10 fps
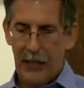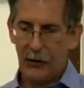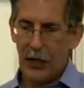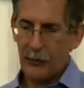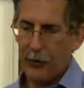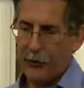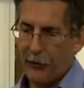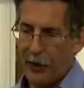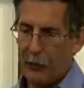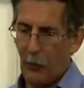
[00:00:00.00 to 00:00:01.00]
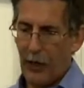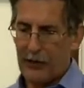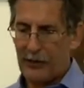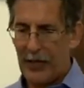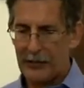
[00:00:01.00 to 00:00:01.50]
In Joshua
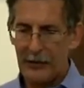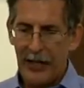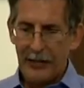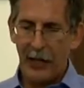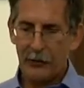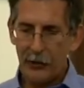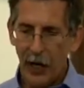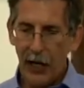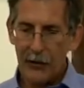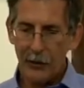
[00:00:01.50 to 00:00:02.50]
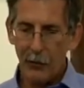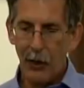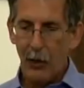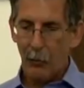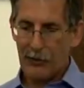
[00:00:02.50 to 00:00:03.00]
13:1 it says, "Now
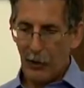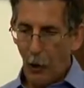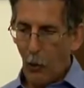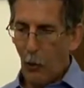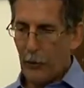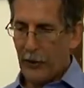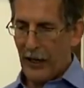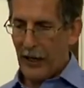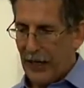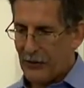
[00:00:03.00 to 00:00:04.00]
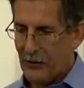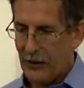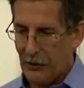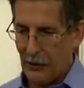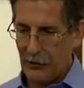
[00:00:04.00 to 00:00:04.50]
Joshua was old and
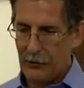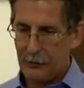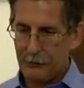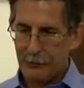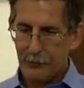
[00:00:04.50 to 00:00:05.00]
advanced in years.